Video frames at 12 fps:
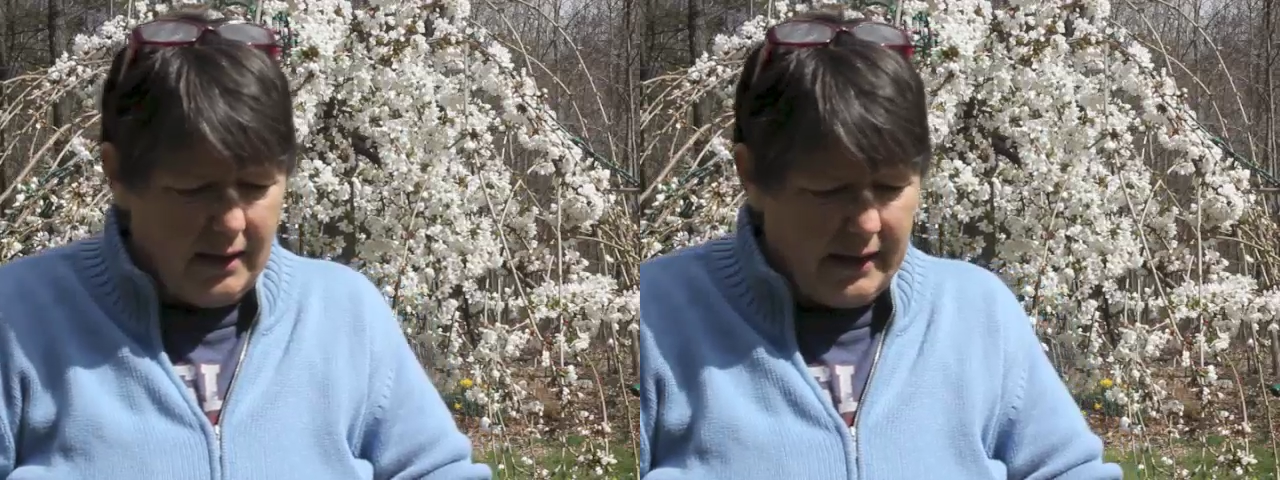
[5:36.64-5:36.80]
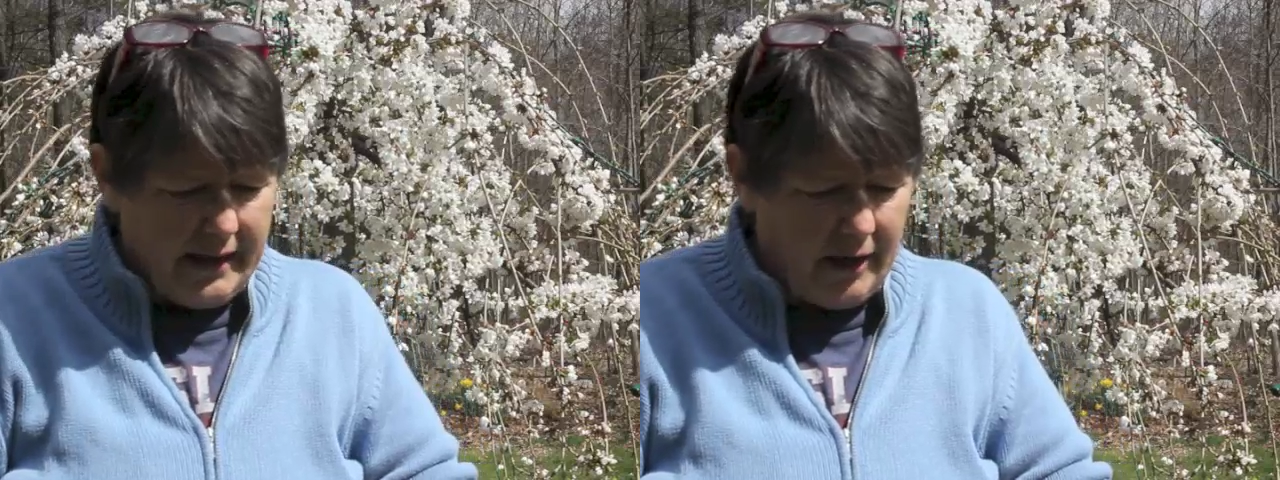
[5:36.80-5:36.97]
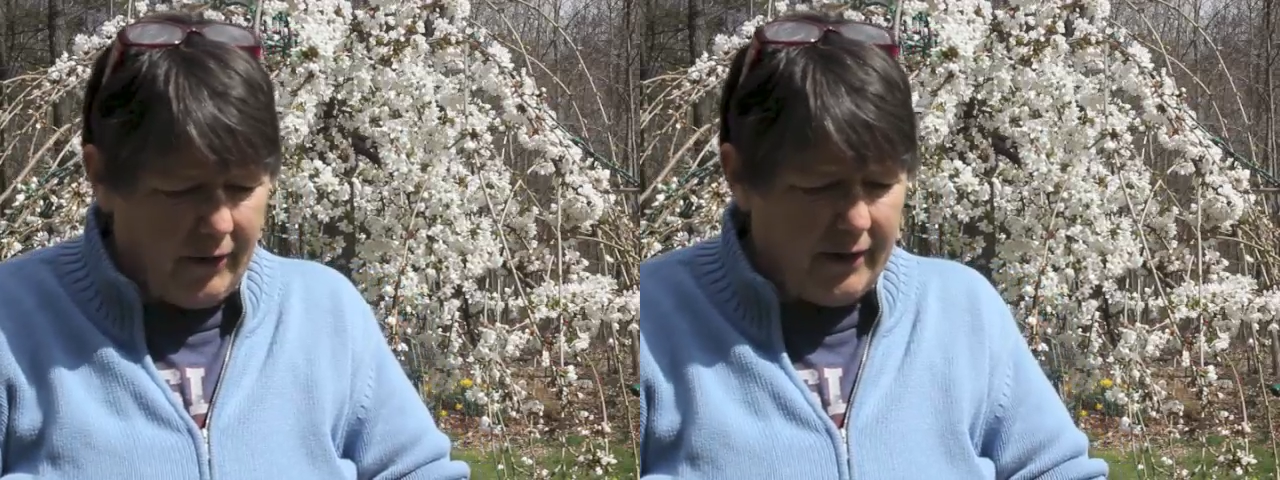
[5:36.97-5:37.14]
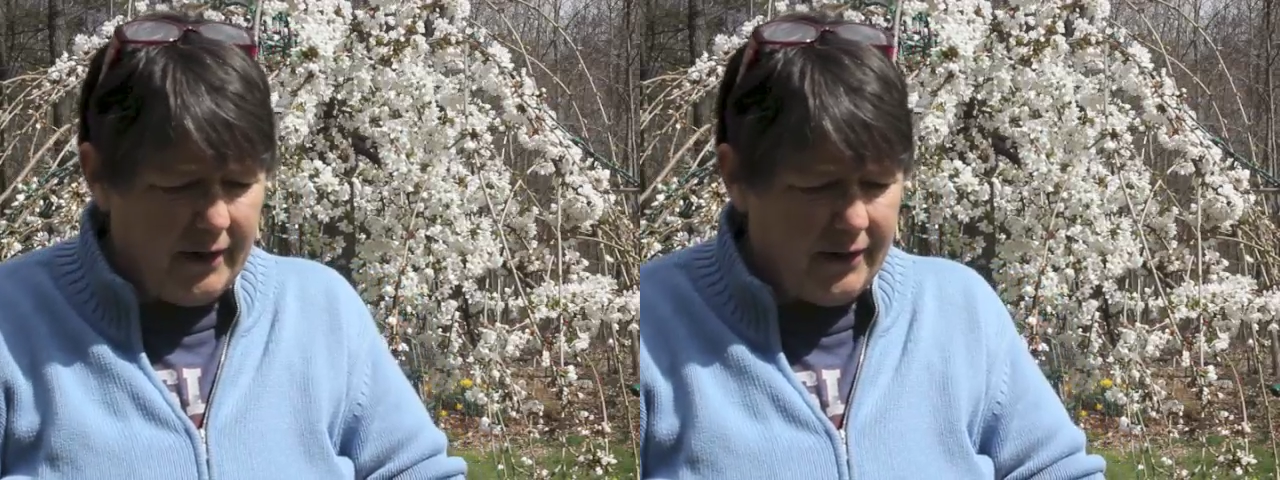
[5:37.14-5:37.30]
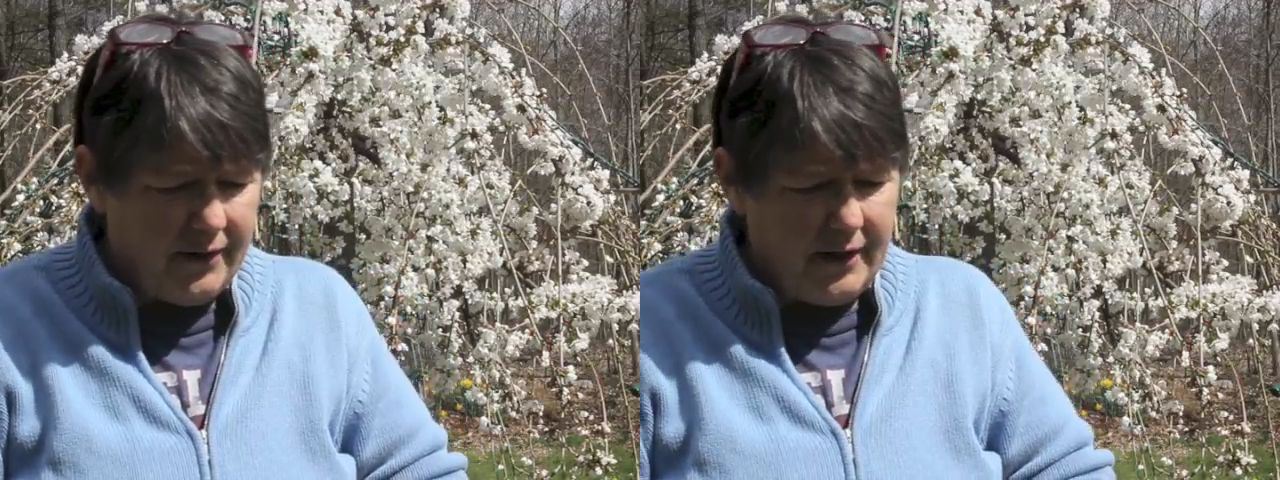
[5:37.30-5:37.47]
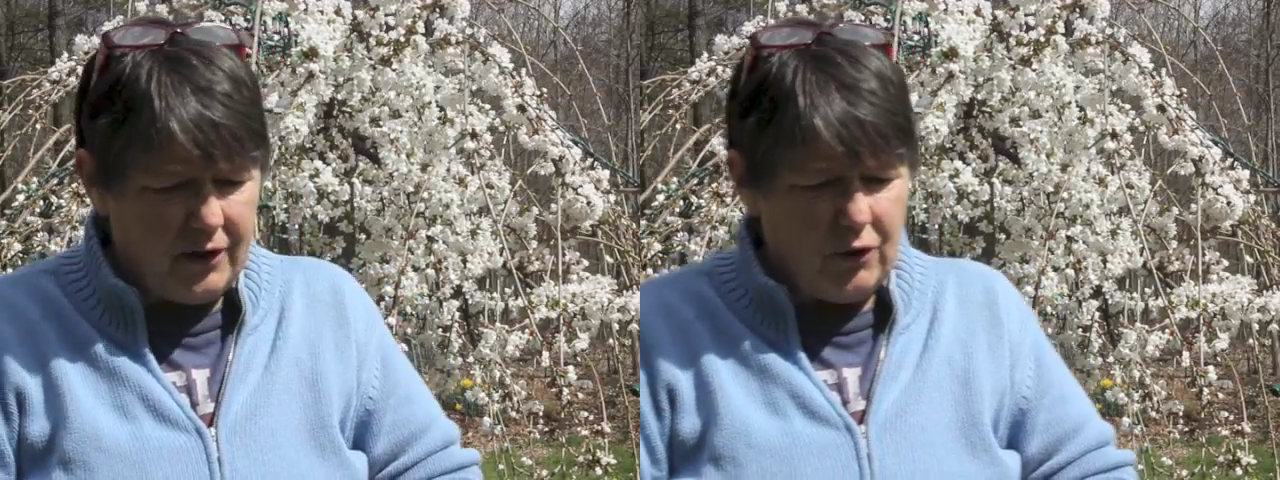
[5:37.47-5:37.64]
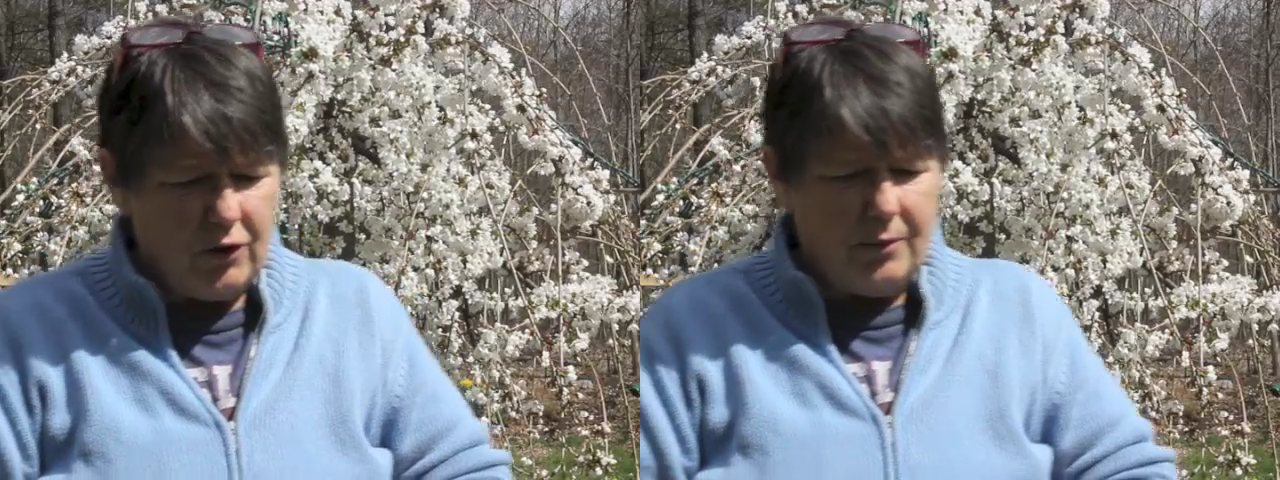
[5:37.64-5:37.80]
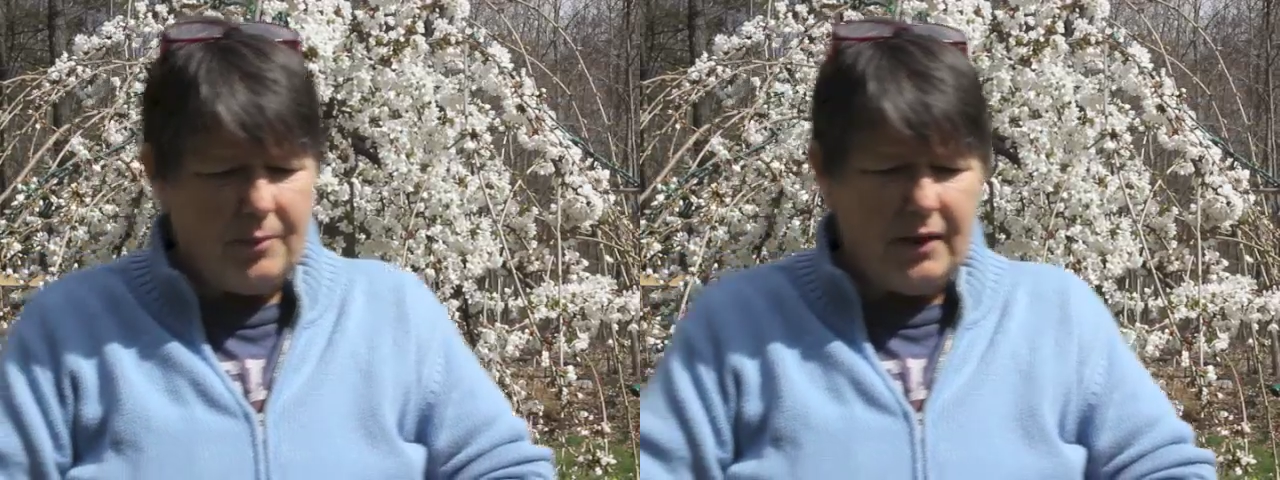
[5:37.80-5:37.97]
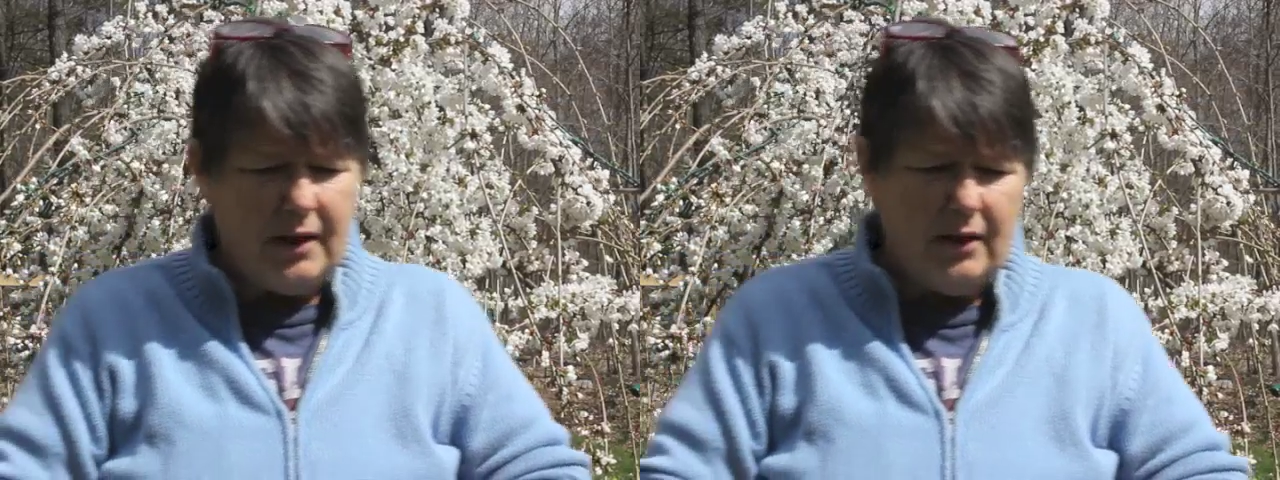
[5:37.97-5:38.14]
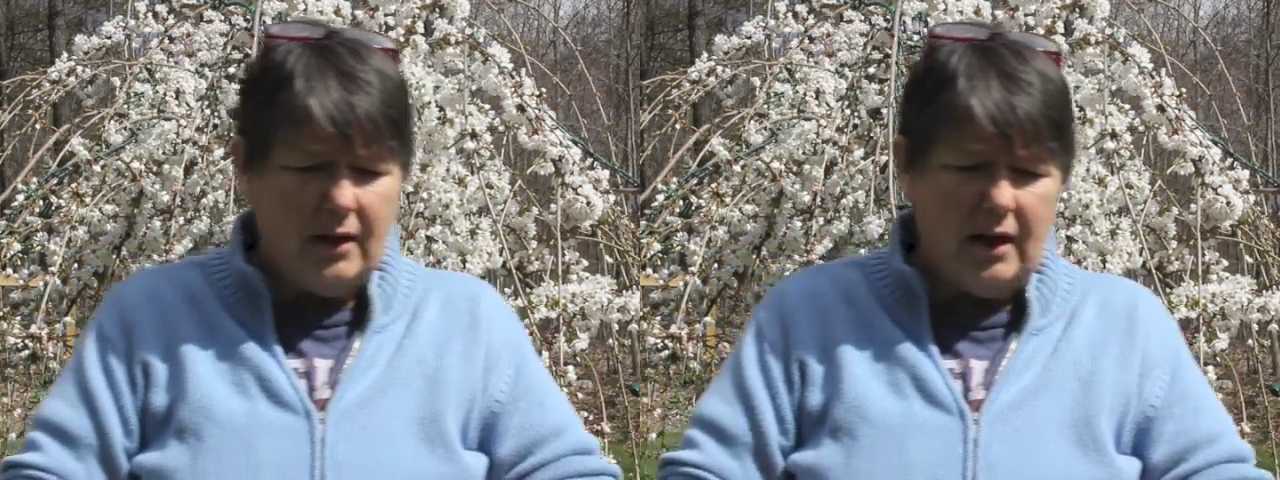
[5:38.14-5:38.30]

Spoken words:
area that you could be